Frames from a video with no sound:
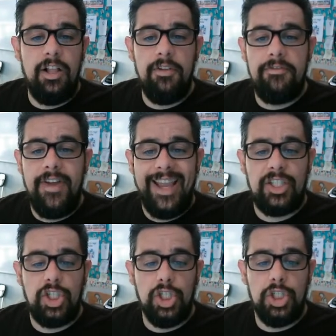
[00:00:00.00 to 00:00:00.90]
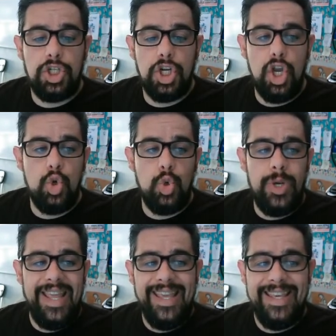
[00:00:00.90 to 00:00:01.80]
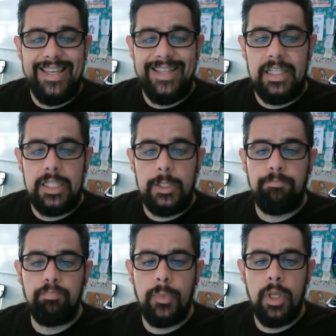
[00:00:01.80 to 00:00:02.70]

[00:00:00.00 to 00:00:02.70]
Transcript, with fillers: scale factor shown is,